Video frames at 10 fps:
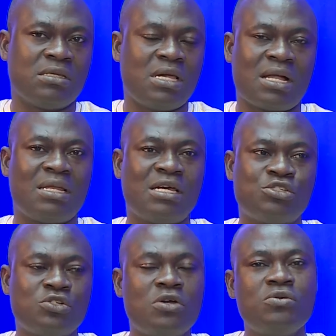I can
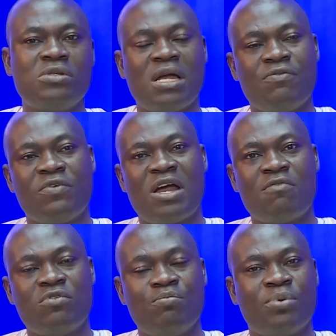assure you that if you
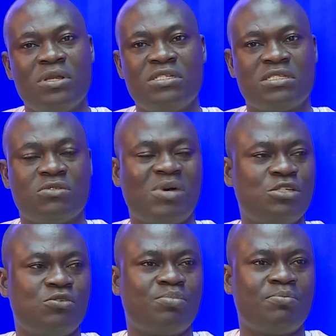have good policies, why
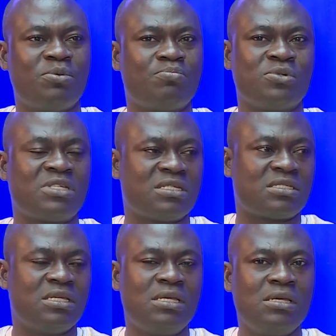should people
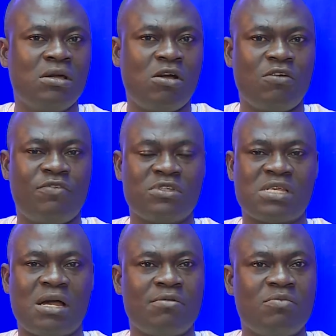protest? All of us
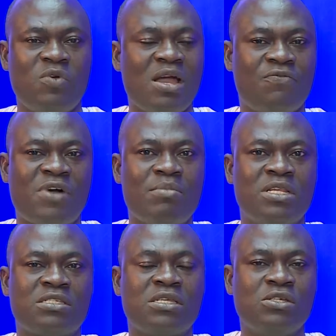we have
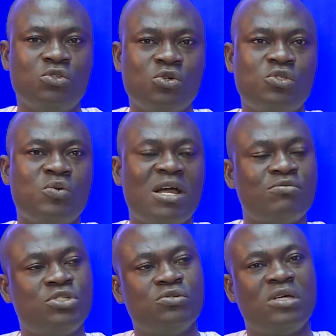families. Don't we
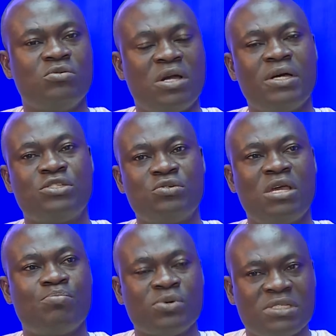have children? Do our
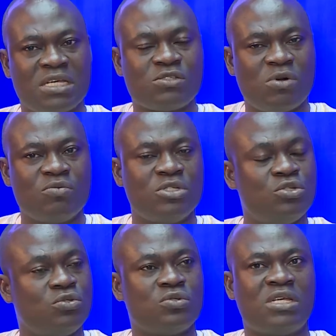children protest what we
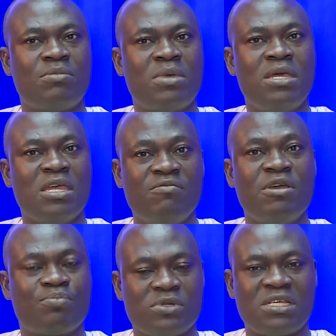do to them? If
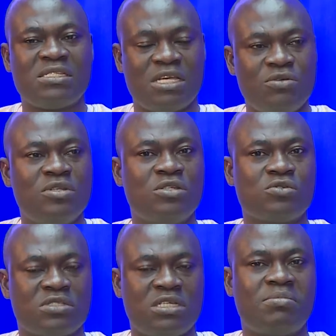they protest, then you need
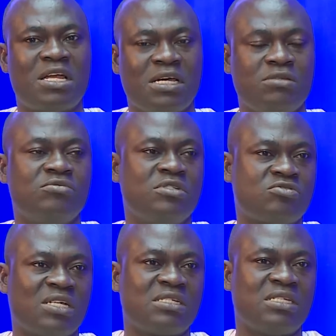to sit down and
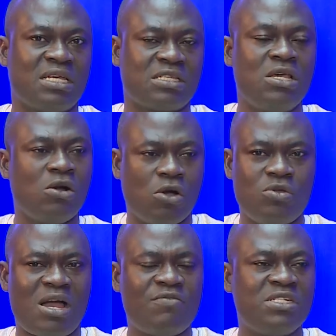re-strategize. Or
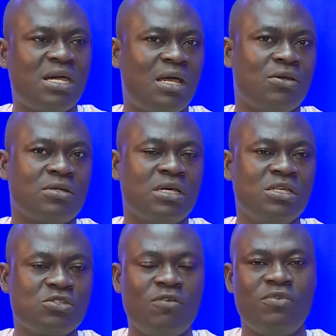you have a dialogue.
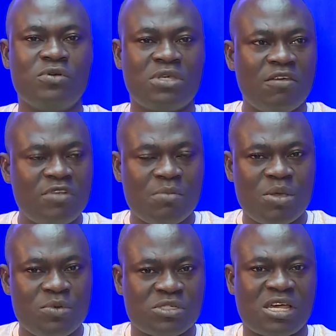So if you give them,
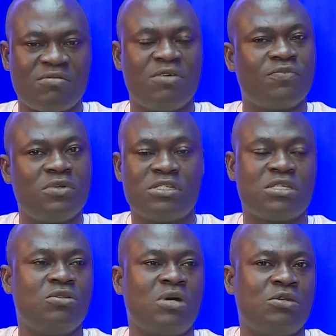maybe you serve them food, they
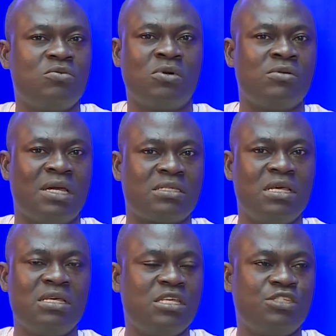say, no, I don't want rice,
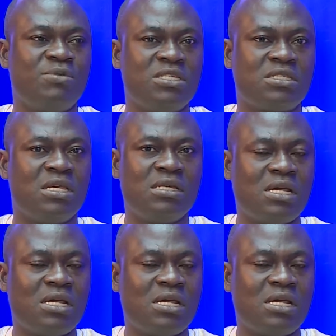it's beans.